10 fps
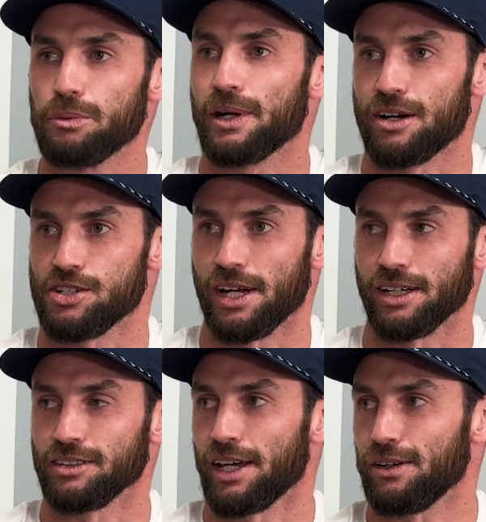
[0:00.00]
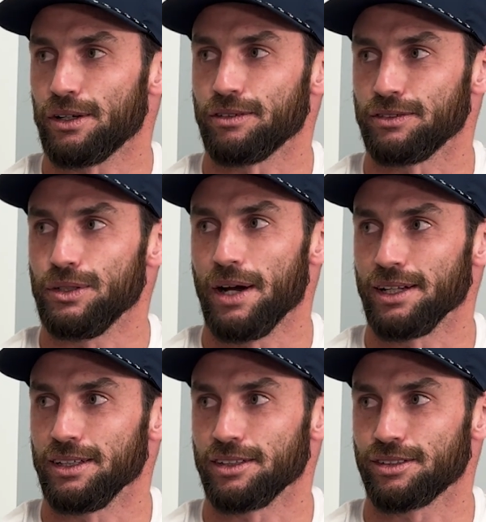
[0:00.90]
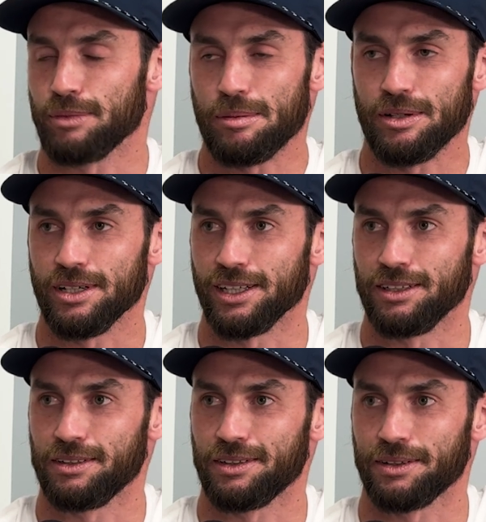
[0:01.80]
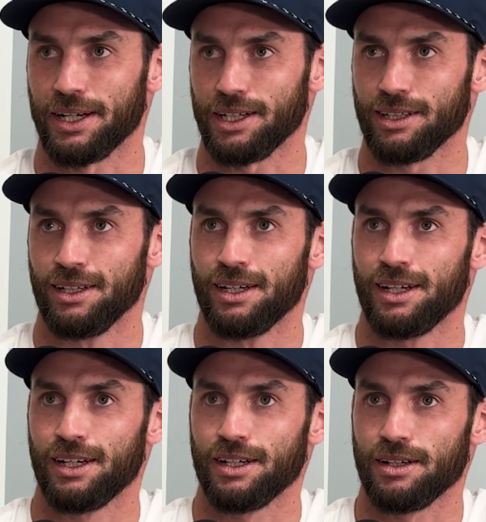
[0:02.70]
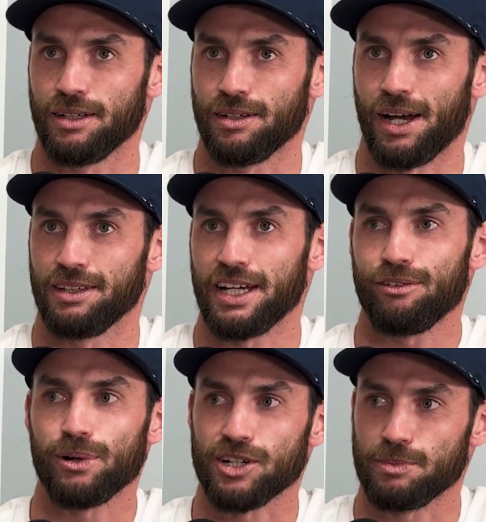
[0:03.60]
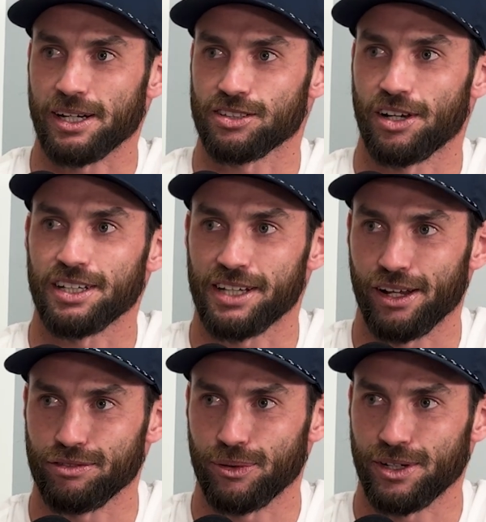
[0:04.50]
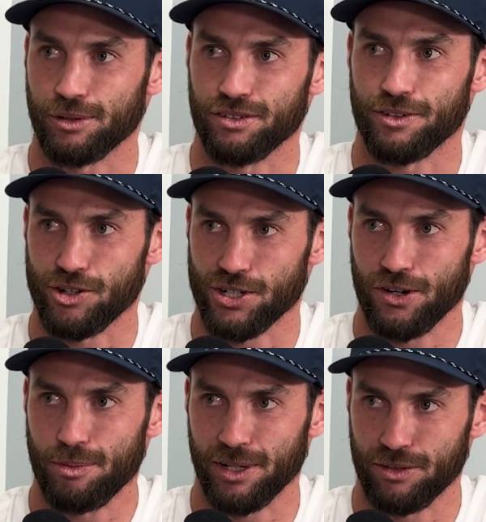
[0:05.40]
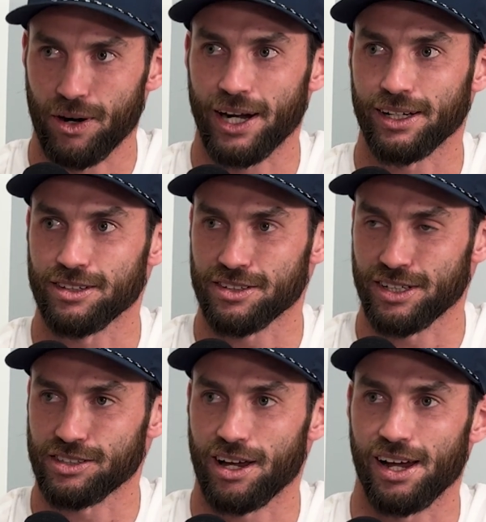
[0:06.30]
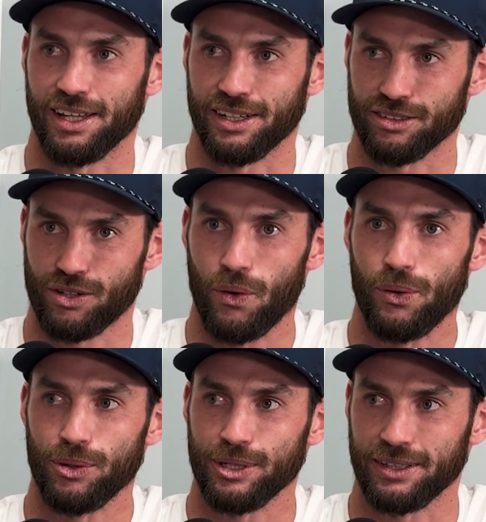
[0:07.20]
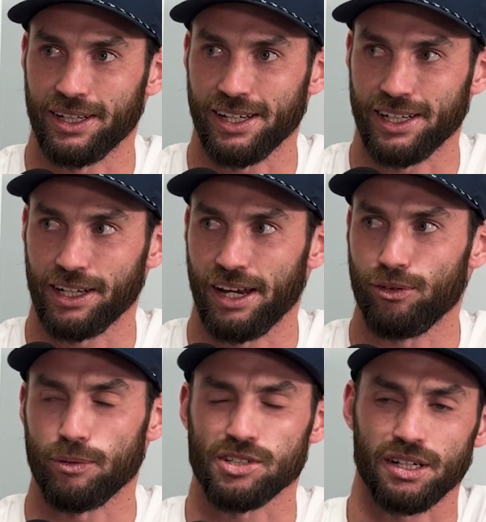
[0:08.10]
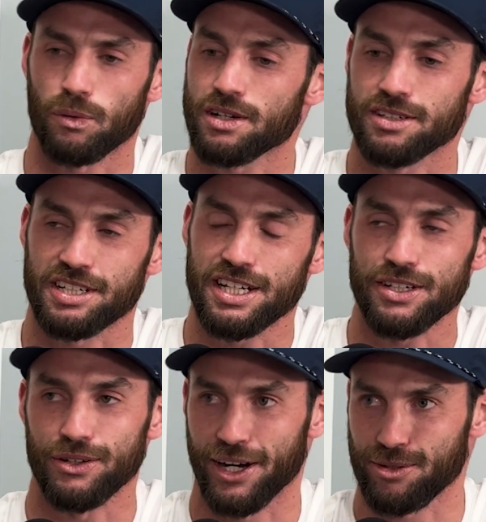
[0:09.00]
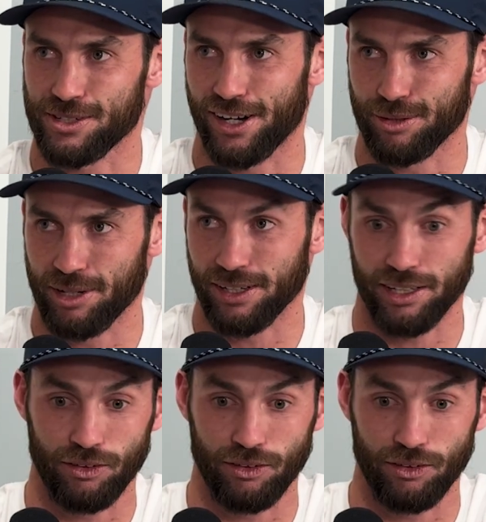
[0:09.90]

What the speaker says: player signs, I don't know if you had this, maybe you did. Like, I think everyone expects sunny California when you first show up and it rains and it's hot and then it's cold and then like everyone was like, "Where's this heat you guys are talking about?" Like